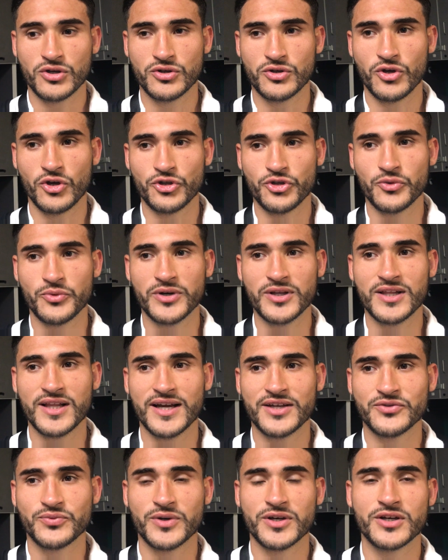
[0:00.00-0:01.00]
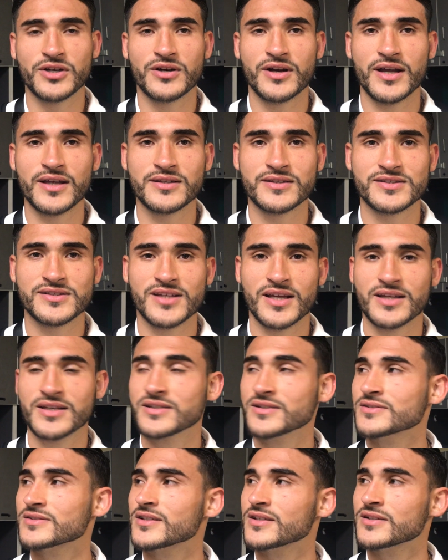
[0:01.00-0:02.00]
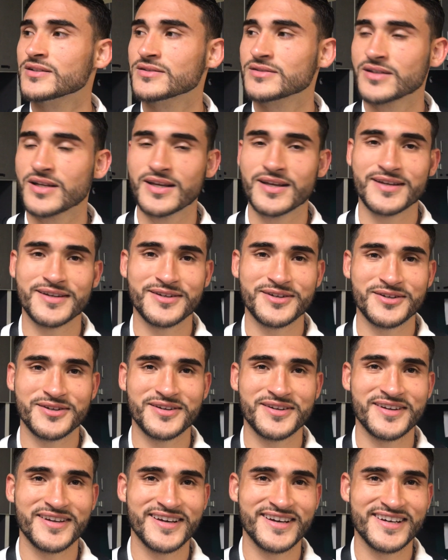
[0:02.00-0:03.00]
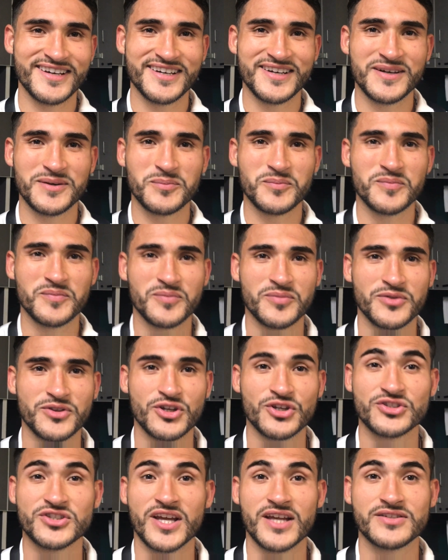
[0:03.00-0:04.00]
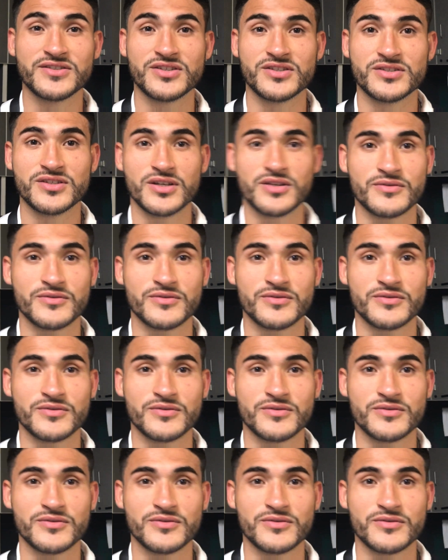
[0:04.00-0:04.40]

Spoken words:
You realize where you're at in the standings, and your chances